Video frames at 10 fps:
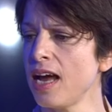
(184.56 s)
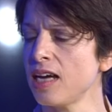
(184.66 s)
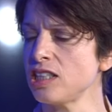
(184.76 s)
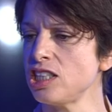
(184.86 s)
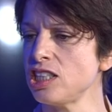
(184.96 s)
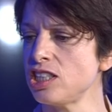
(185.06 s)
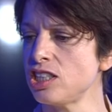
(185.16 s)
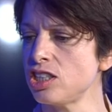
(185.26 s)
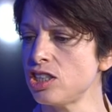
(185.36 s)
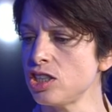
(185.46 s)
and she
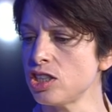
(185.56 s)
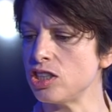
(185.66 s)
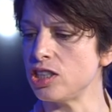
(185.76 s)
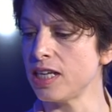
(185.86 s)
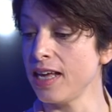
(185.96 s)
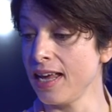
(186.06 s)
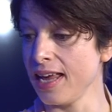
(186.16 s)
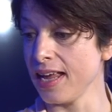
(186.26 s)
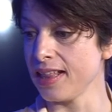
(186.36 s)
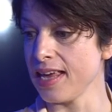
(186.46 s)
stood
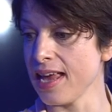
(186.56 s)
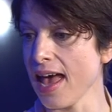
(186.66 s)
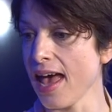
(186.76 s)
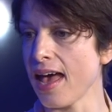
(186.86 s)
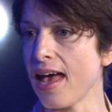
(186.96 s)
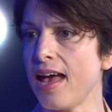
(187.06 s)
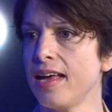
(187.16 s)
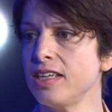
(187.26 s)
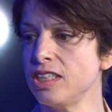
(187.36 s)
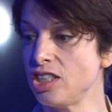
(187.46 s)
in the air
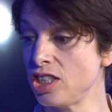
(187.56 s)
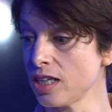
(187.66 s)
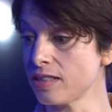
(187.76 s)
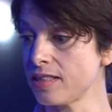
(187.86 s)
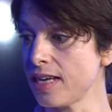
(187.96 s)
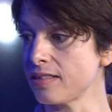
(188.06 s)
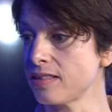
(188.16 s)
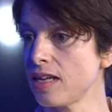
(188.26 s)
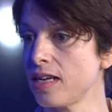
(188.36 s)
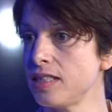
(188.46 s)
just
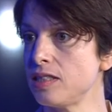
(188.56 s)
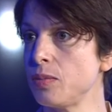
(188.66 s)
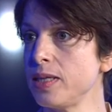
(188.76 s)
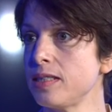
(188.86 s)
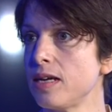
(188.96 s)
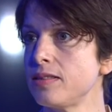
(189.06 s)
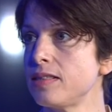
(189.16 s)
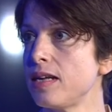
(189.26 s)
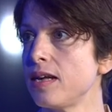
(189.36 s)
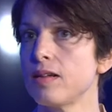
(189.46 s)
outside his
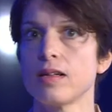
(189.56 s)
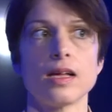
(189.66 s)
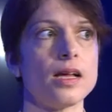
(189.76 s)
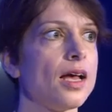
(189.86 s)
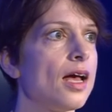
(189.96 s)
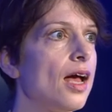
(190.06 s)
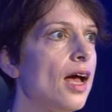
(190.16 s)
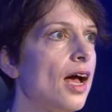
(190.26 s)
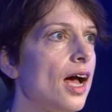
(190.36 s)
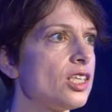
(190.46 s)
windowsill,
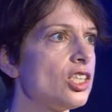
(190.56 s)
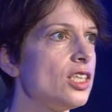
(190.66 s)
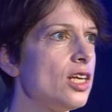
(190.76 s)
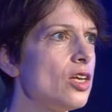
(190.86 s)
and she